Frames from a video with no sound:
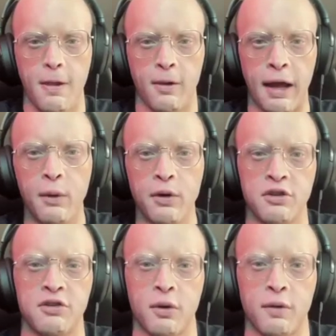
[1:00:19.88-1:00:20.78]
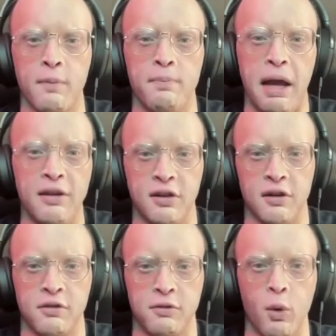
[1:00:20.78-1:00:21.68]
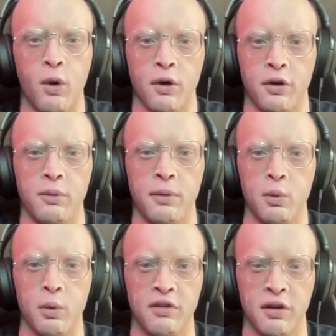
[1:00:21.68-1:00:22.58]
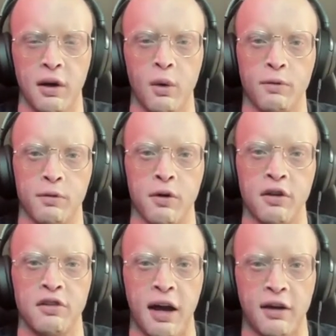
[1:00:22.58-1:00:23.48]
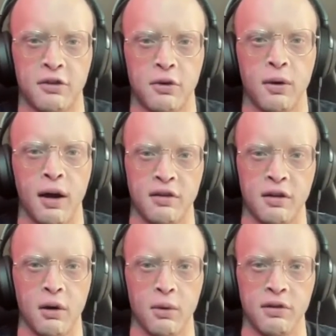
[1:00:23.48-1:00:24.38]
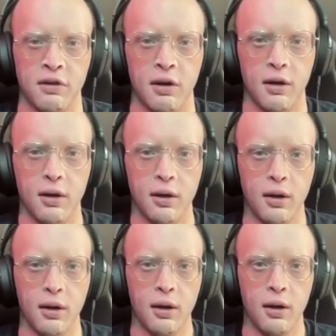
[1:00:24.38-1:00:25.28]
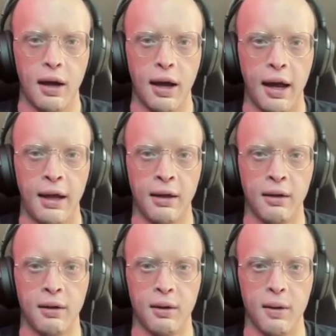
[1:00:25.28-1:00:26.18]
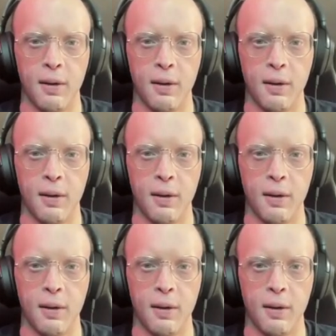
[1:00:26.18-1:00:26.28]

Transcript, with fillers: language is sort of the basis for human reasoning, or for at least externalizing our reasoning. And